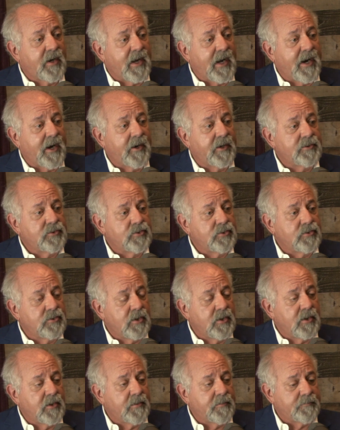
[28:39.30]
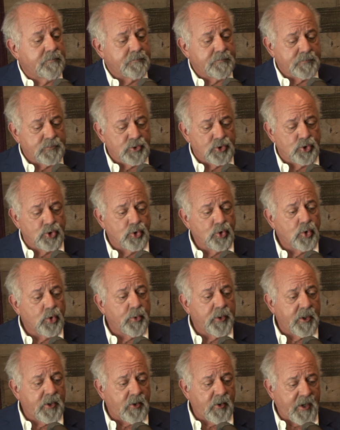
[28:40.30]
hiring
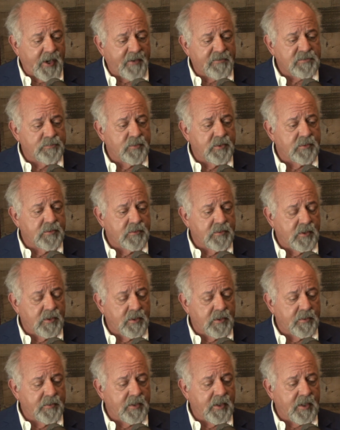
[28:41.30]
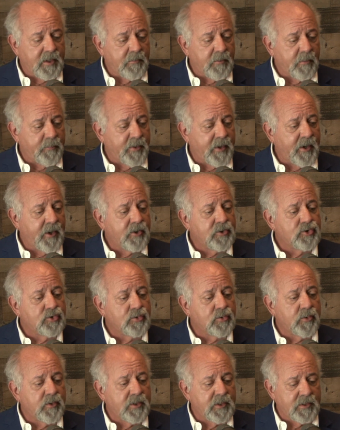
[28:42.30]
jewelry craftsmen that can repair
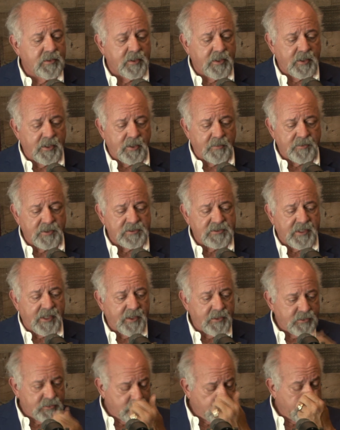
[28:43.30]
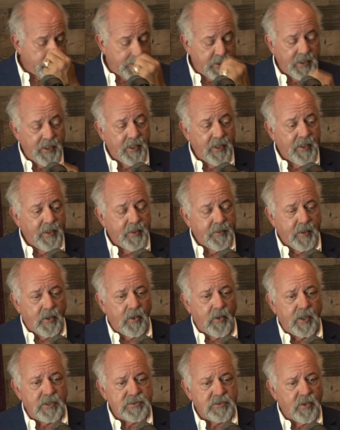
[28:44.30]
jewelry and help design jewelry.
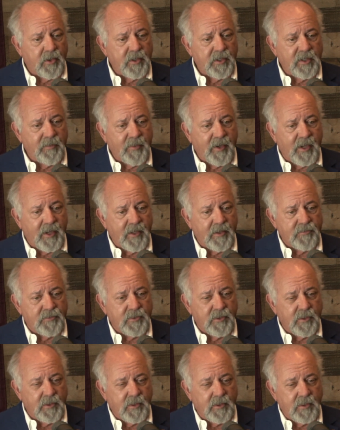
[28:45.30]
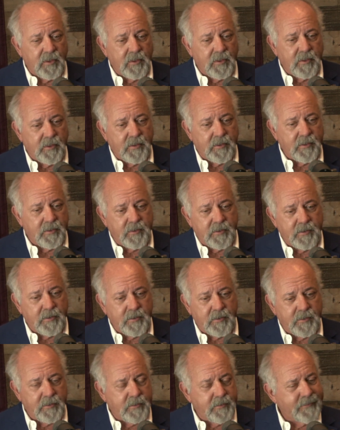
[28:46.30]
I started about
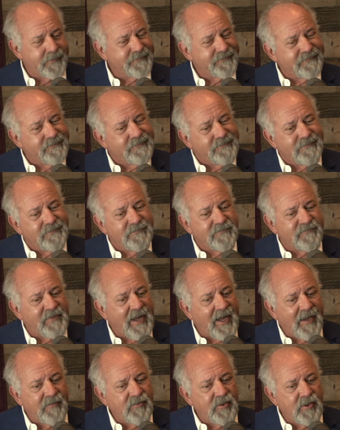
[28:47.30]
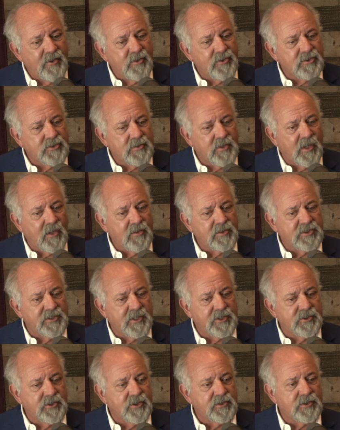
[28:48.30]
5 years ago,
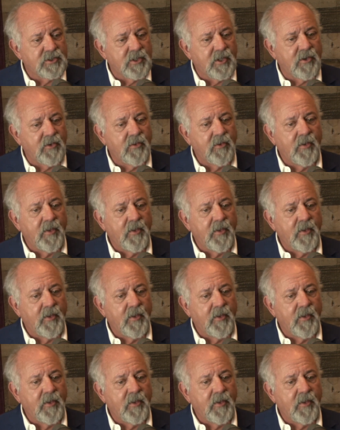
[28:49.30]
6 years ago.